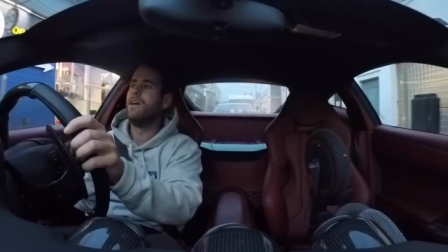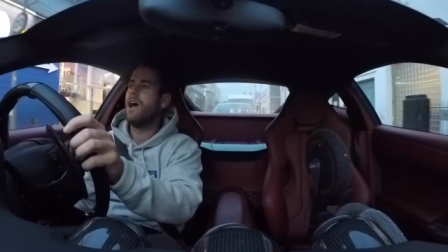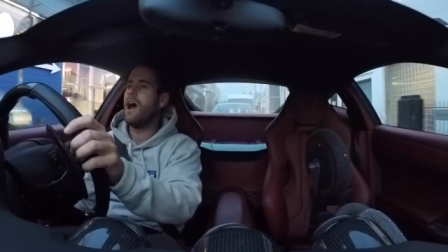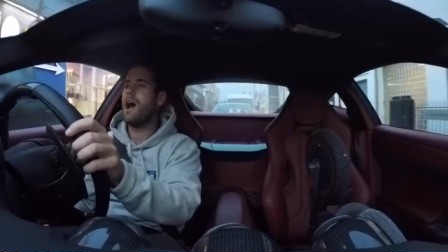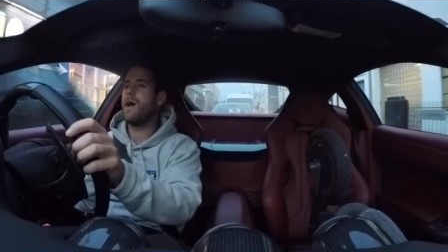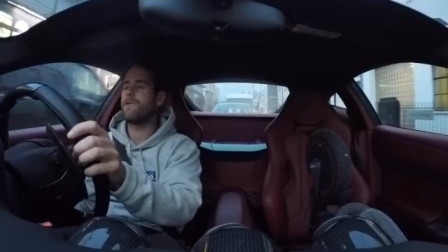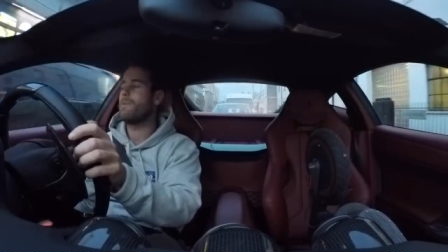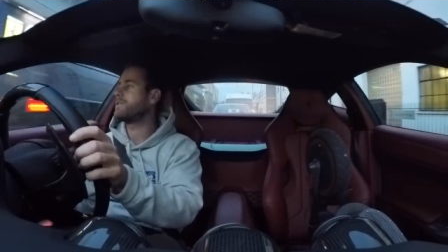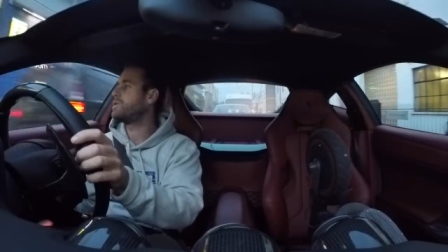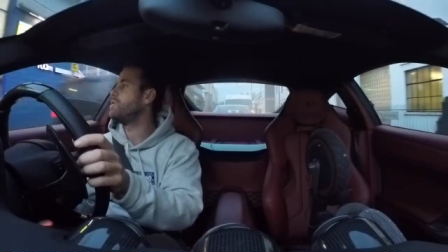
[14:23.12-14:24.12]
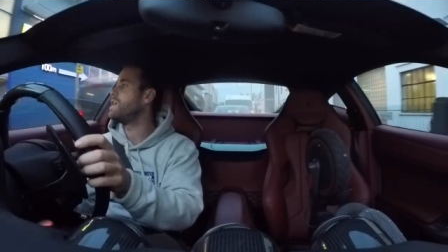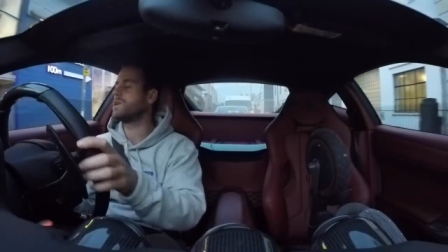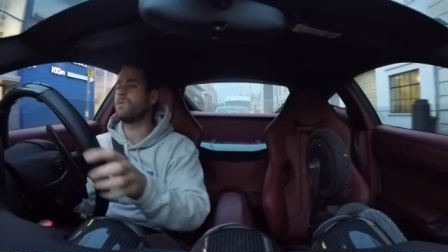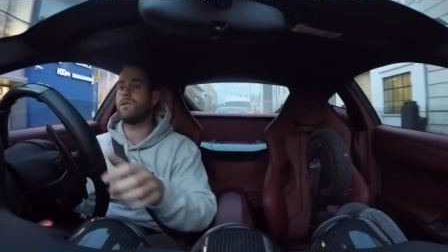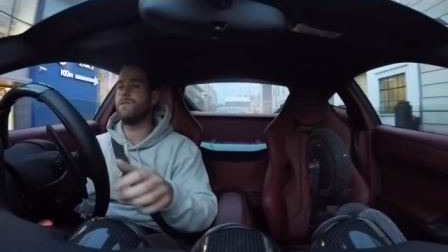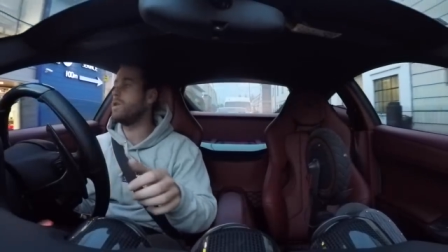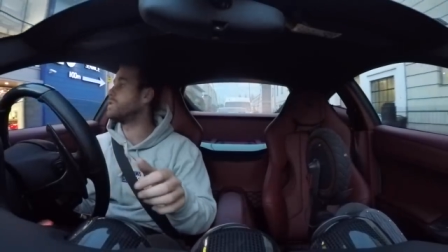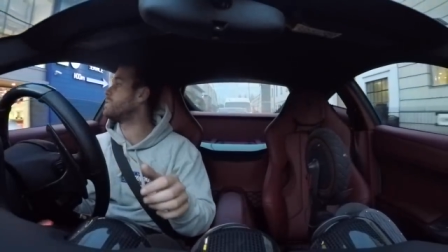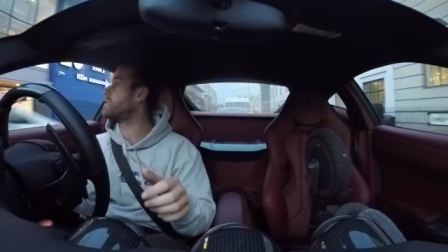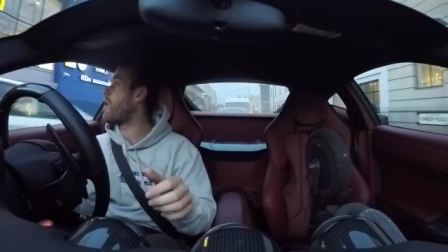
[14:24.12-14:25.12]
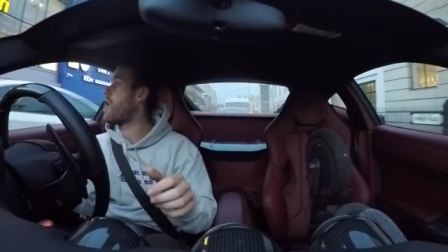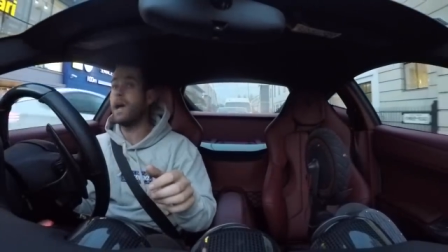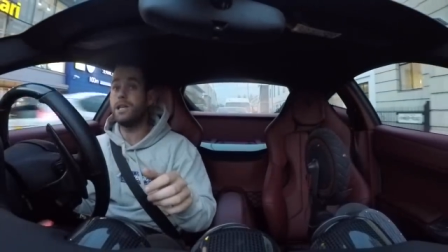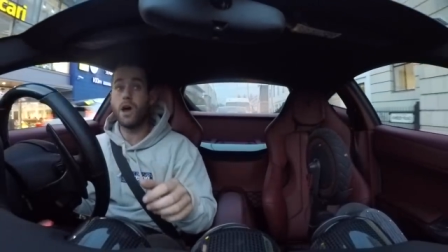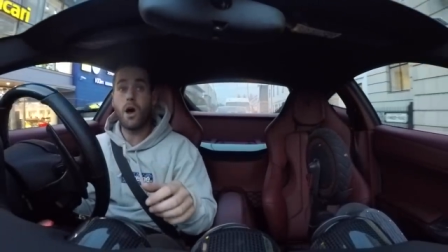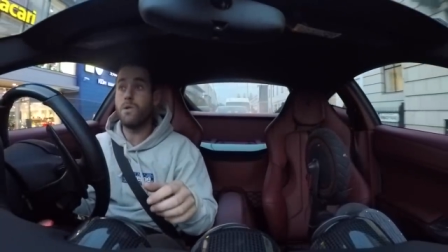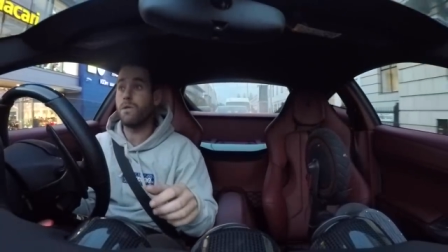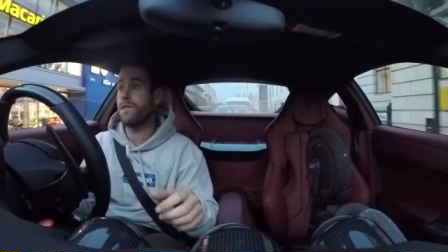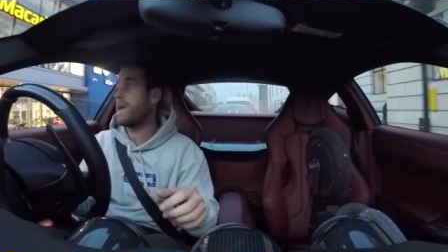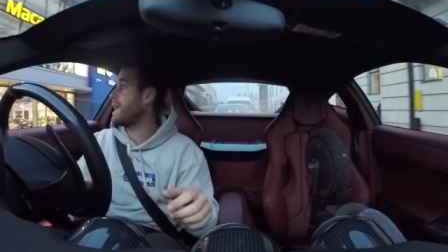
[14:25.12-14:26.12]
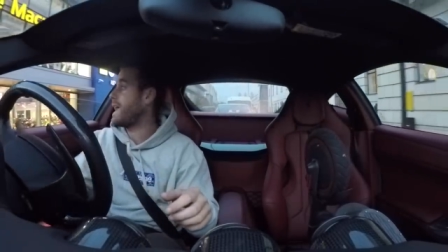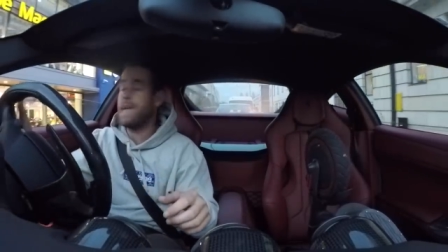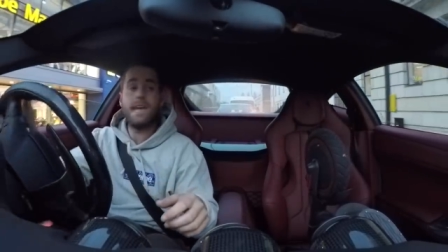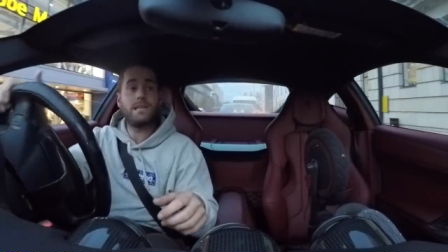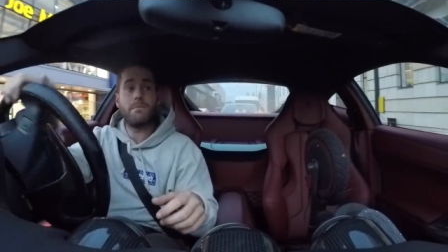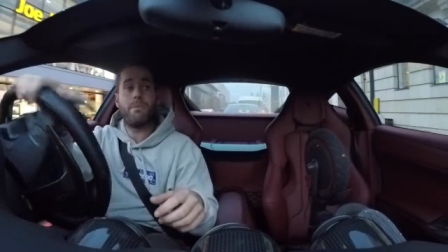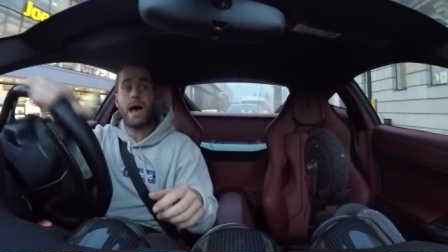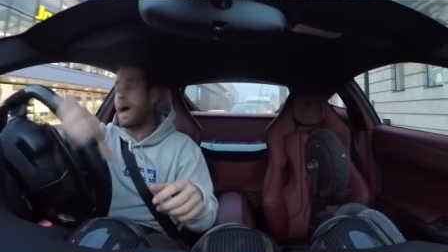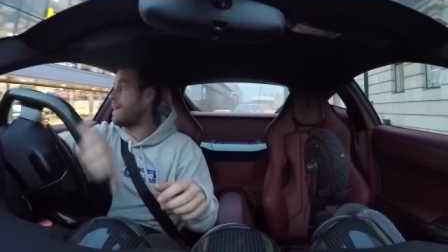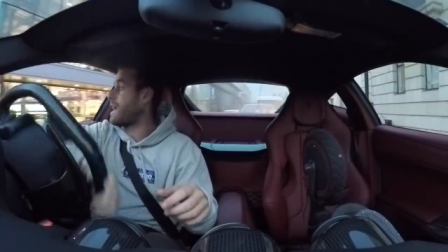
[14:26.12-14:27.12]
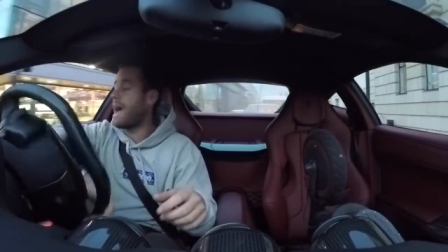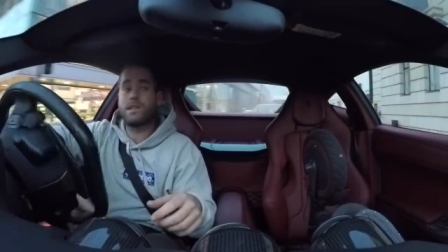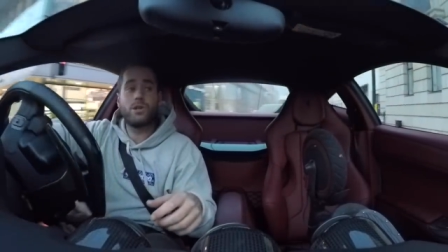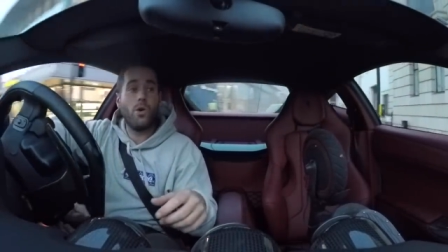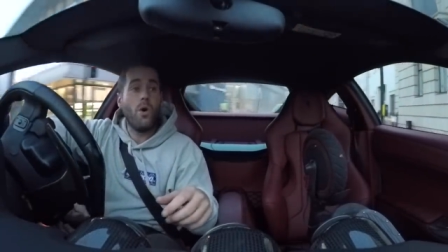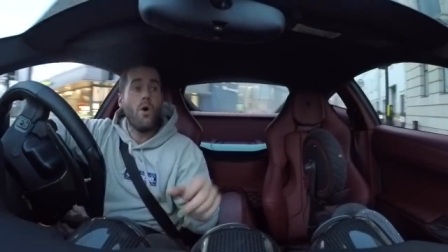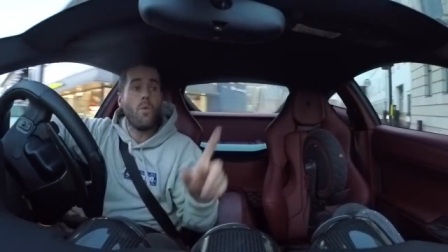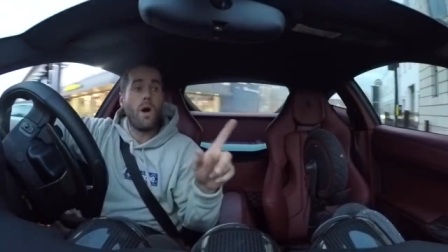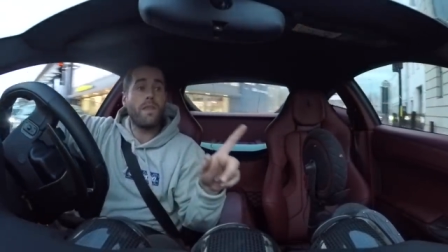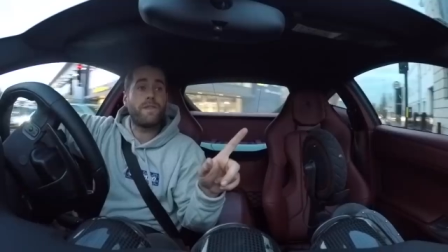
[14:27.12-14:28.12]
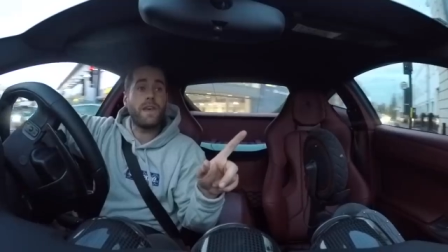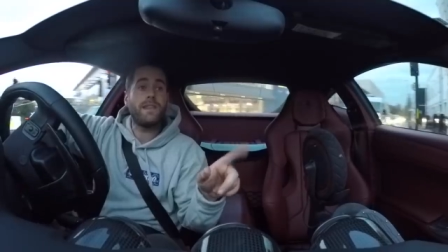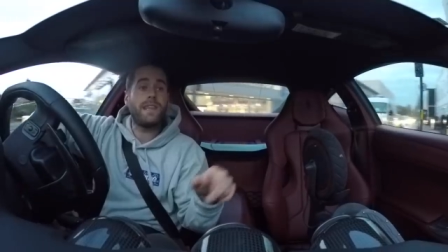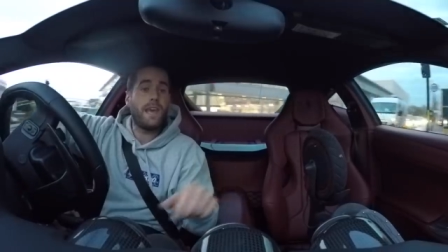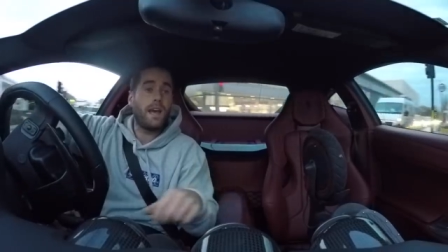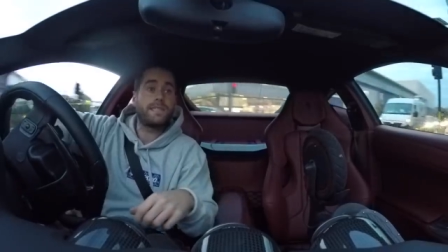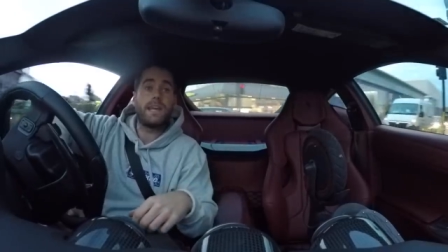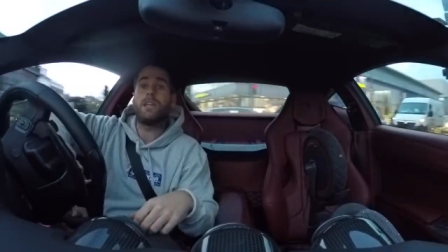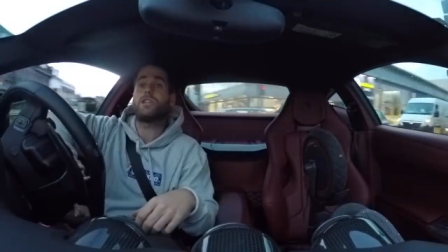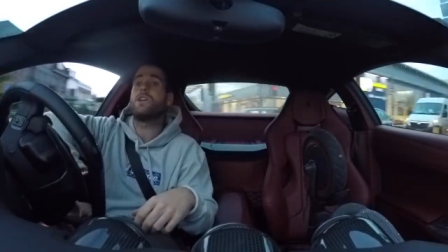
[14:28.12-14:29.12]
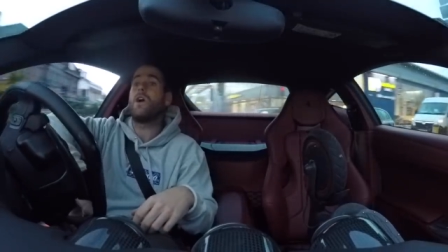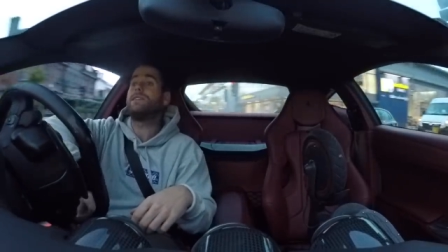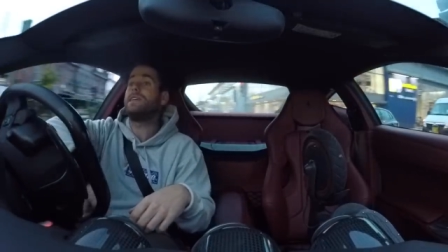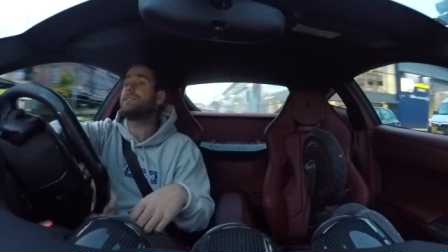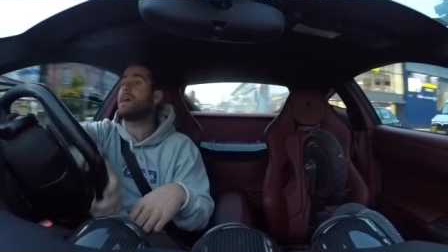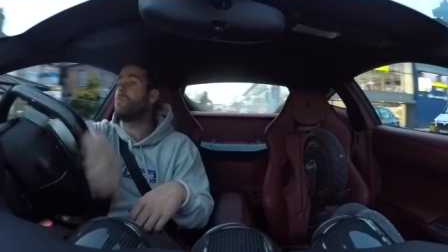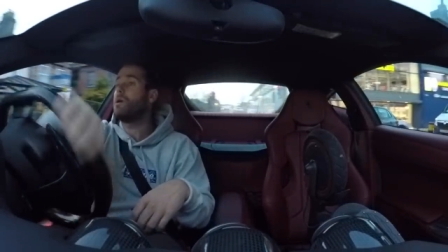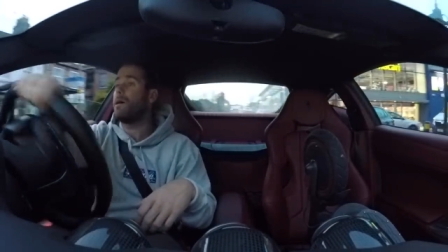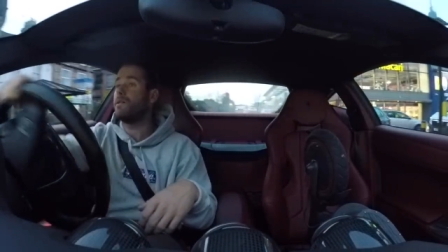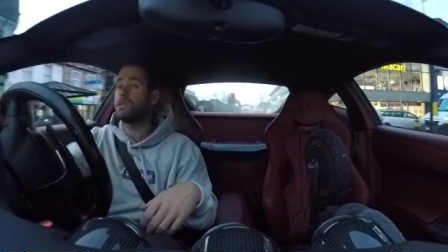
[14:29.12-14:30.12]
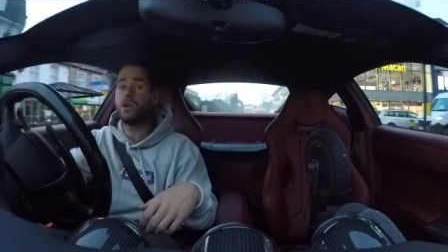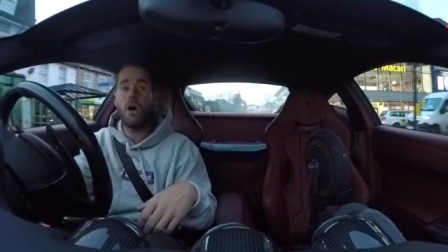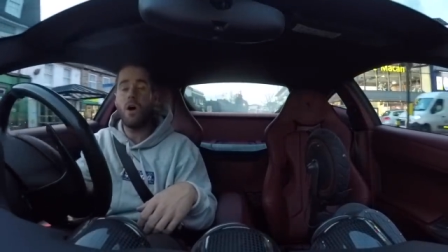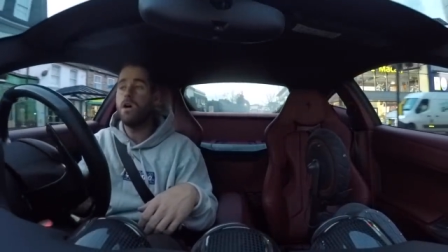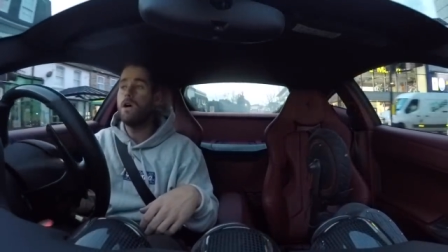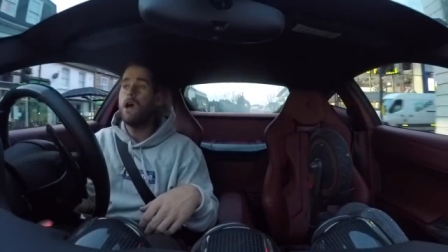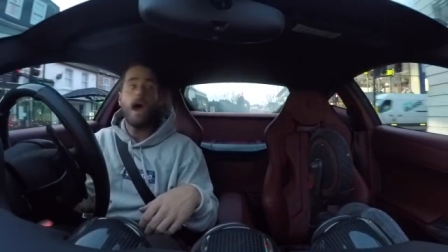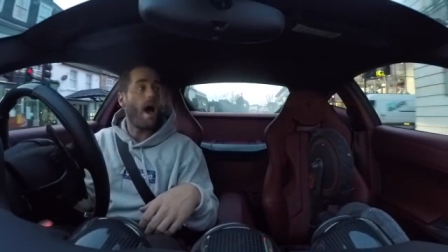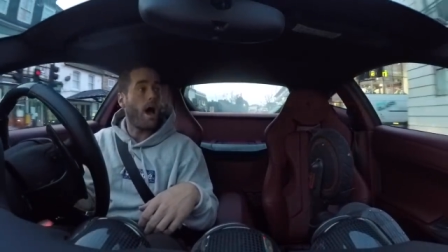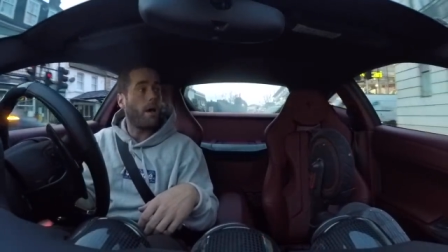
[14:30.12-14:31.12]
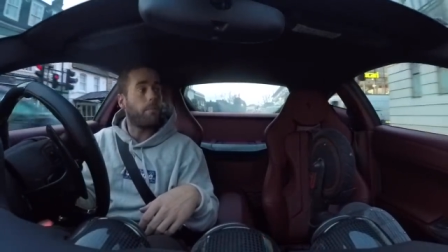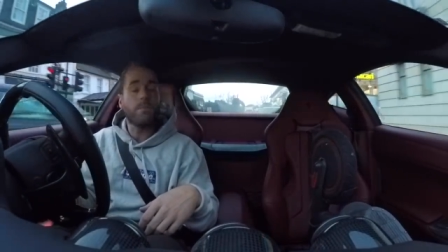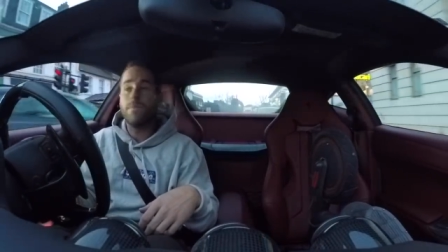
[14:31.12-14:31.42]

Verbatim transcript: Uh, for about two years worth of use, which I don't think is bad at all. One thing the uh, technician guy did tell me about this car, um,